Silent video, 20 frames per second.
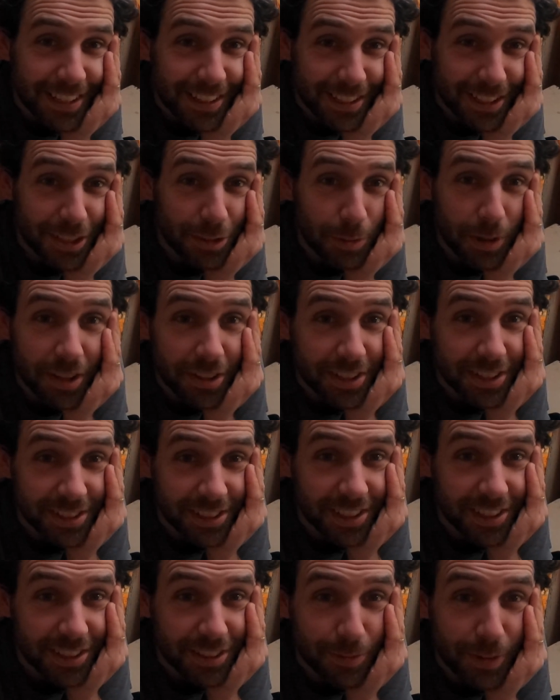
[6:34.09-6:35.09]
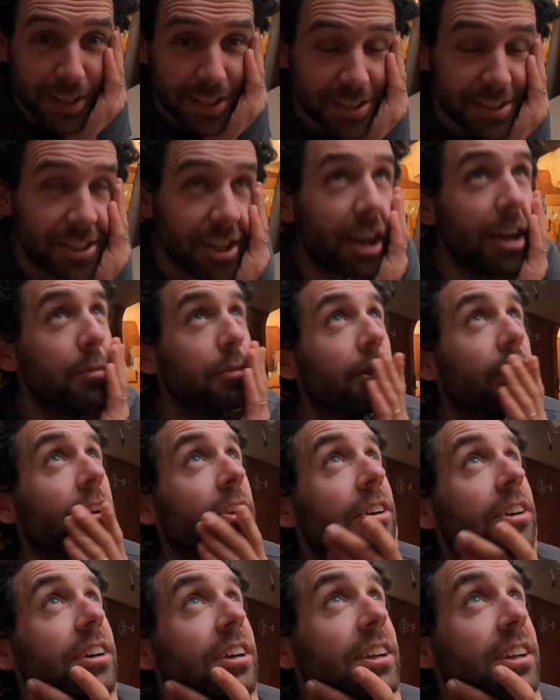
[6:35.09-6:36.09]
This is where things like, where's time's
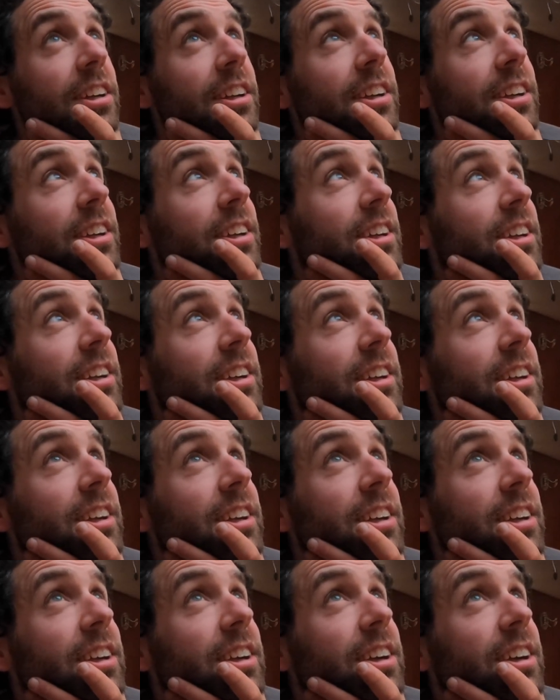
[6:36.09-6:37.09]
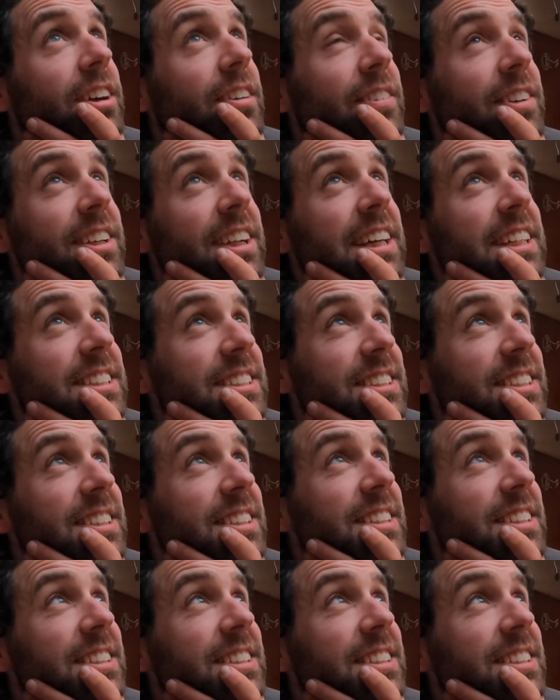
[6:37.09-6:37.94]
gone? I mean, that's